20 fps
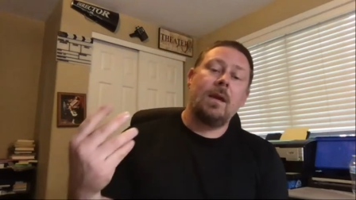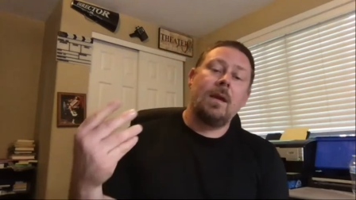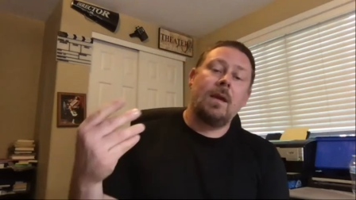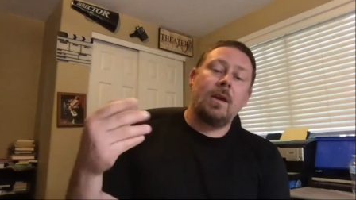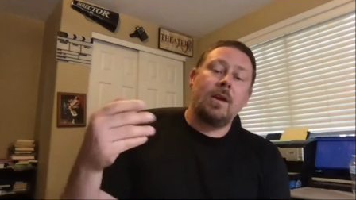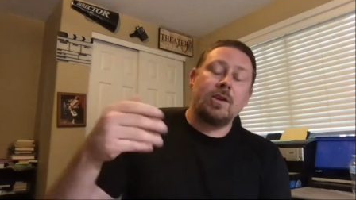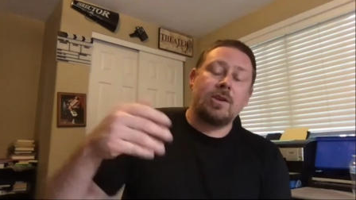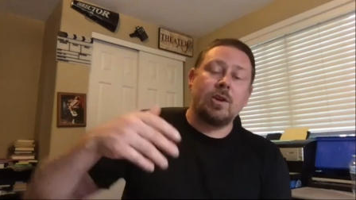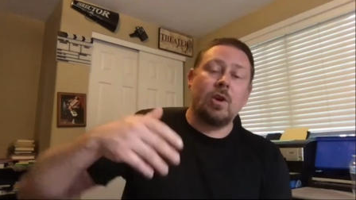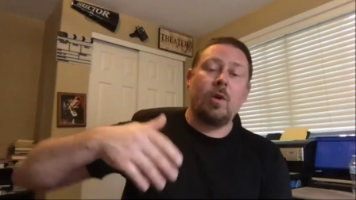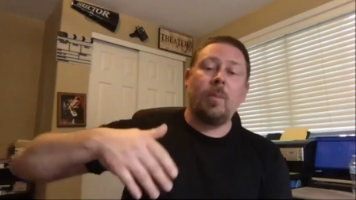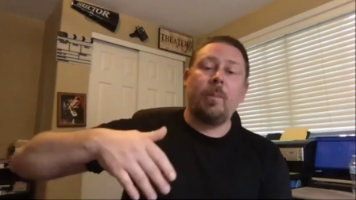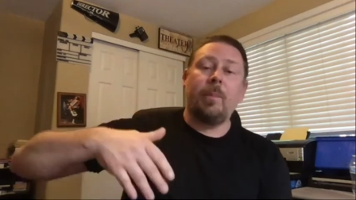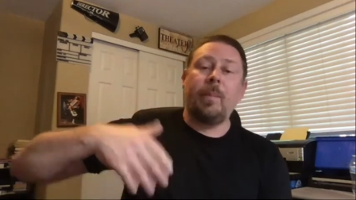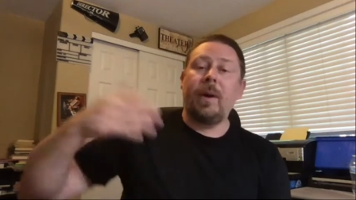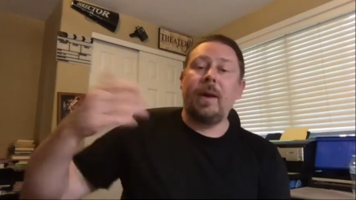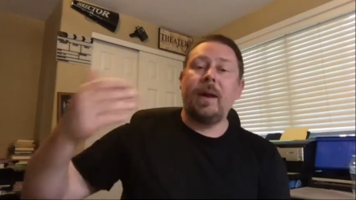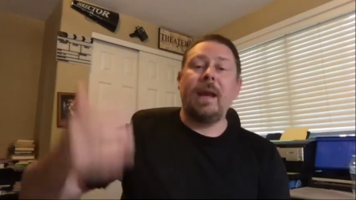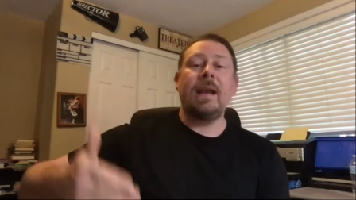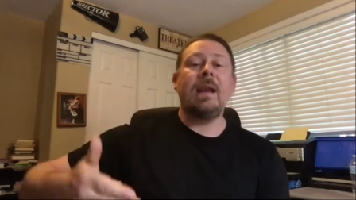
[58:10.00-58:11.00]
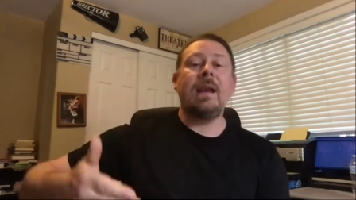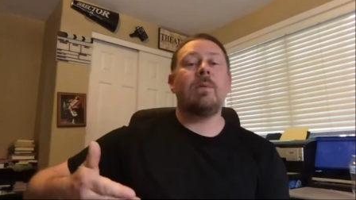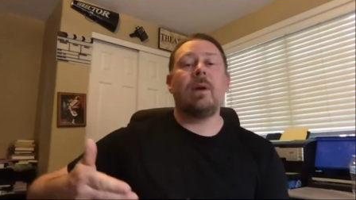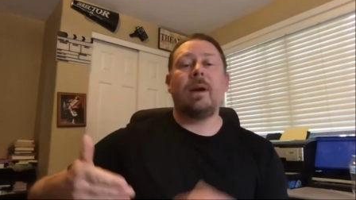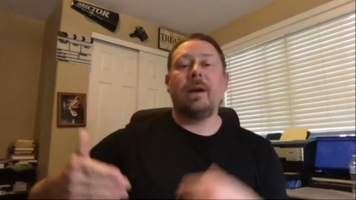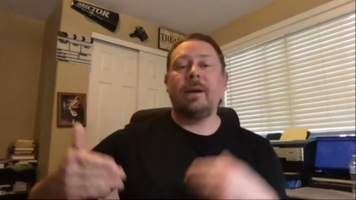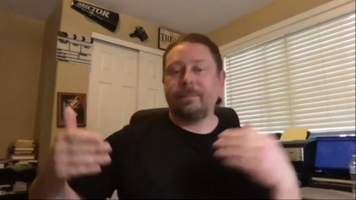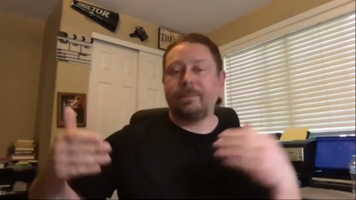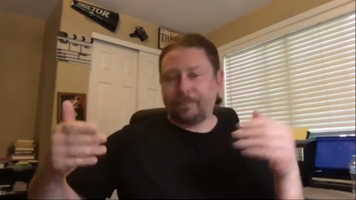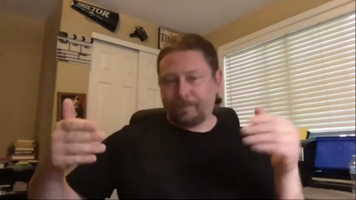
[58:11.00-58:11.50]
So, but anyway,
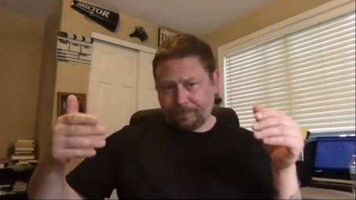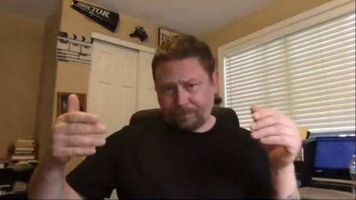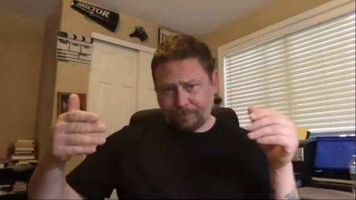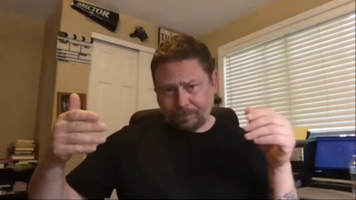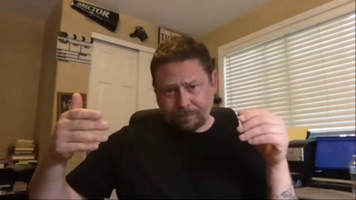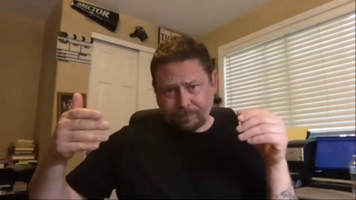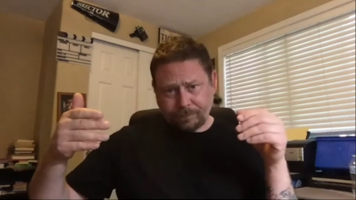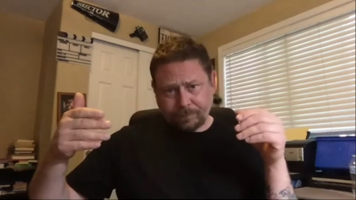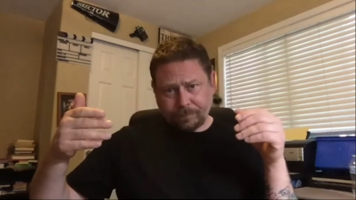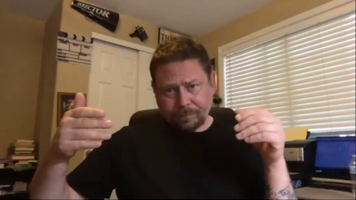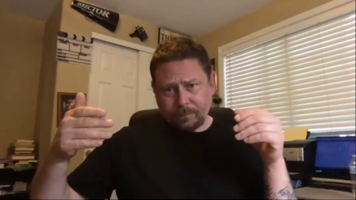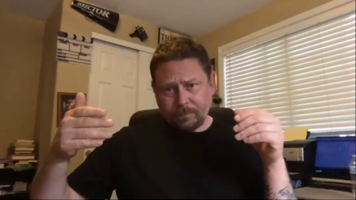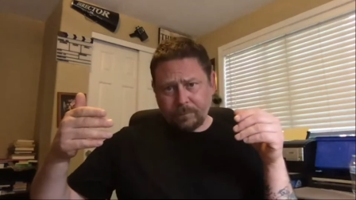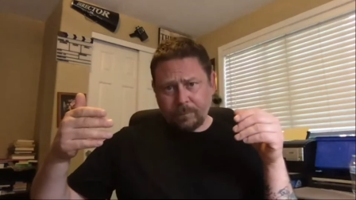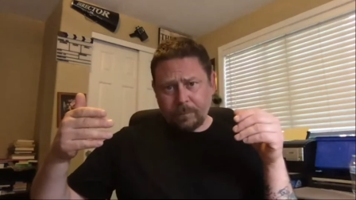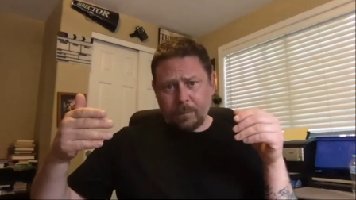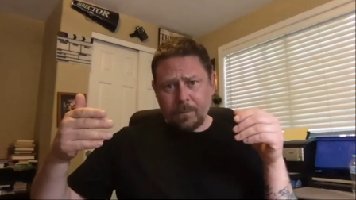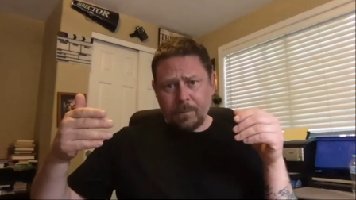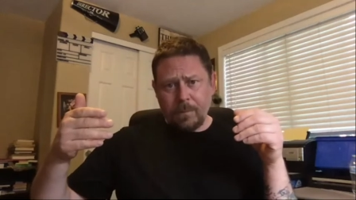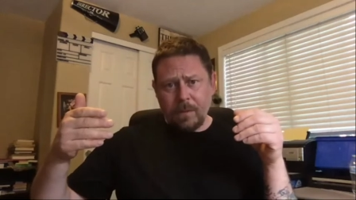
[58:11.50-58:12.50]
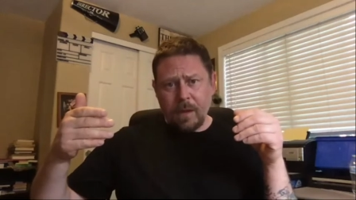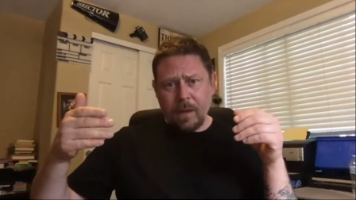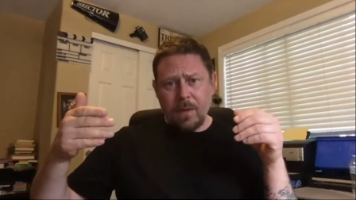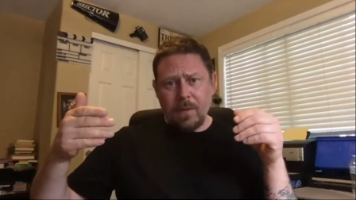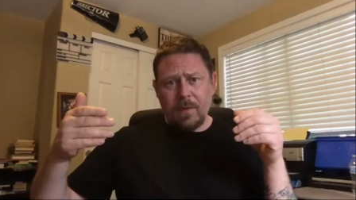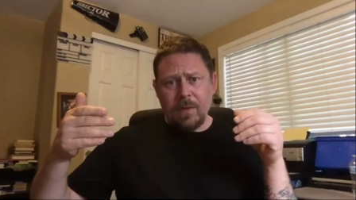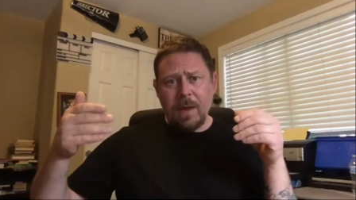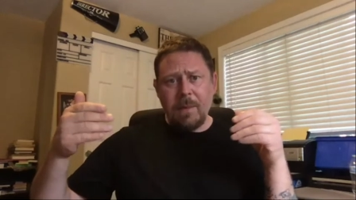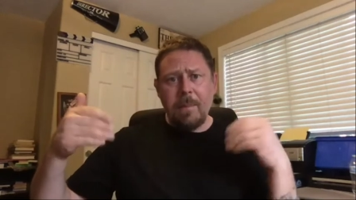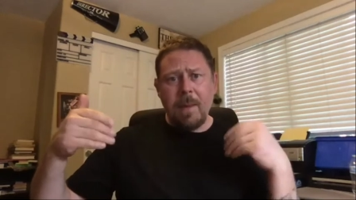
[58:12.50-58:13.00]

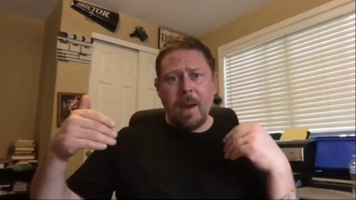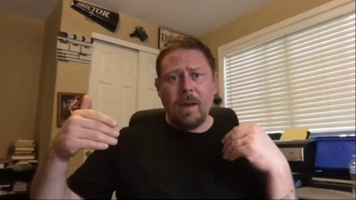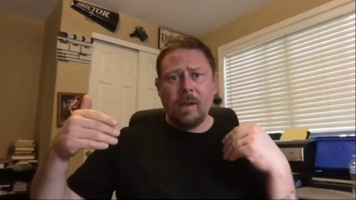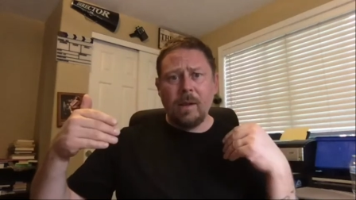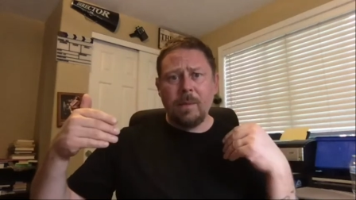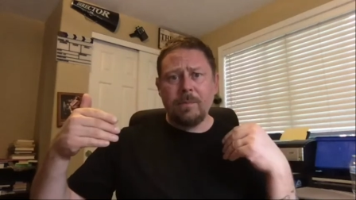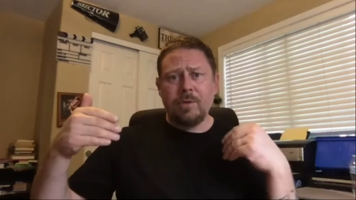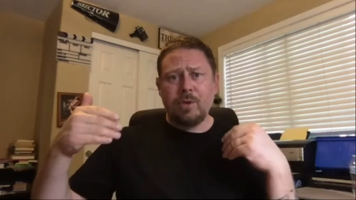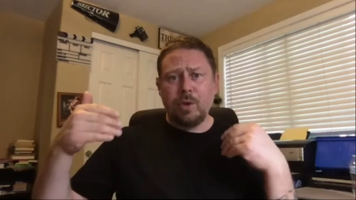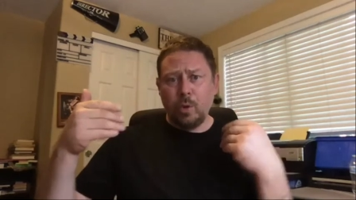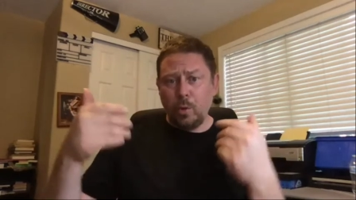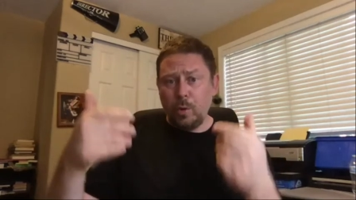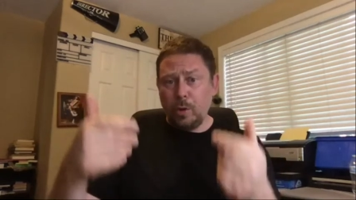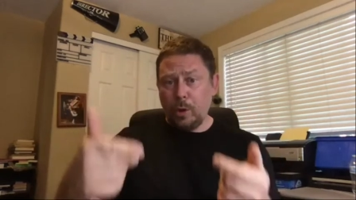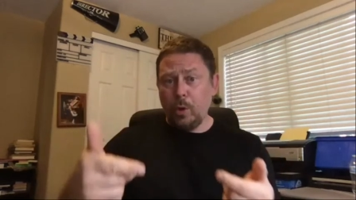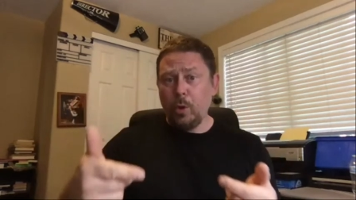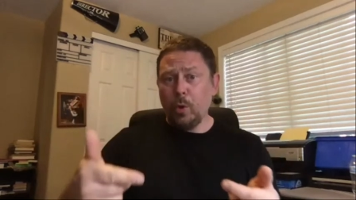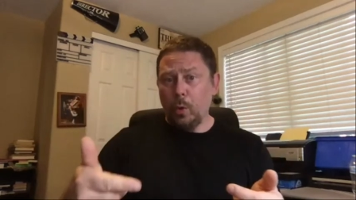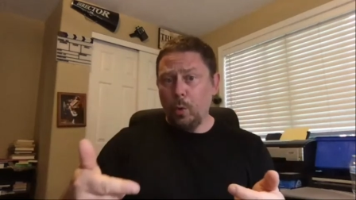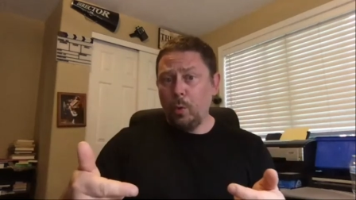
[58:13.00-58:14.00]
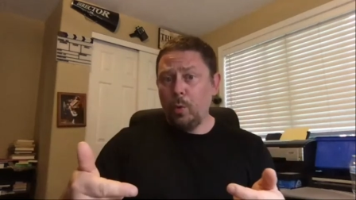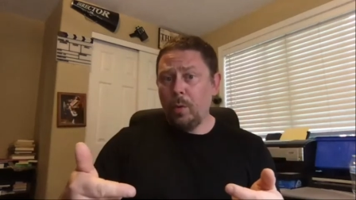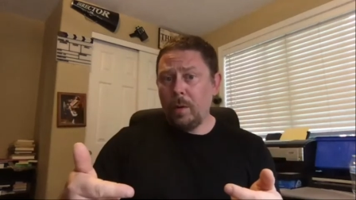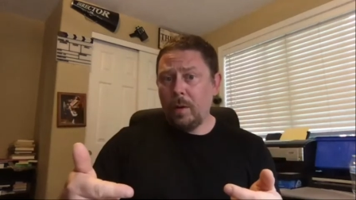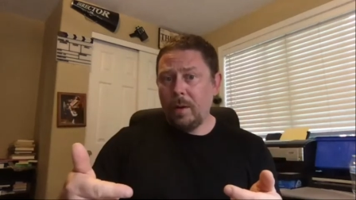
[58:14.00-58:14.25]
they mail them to you.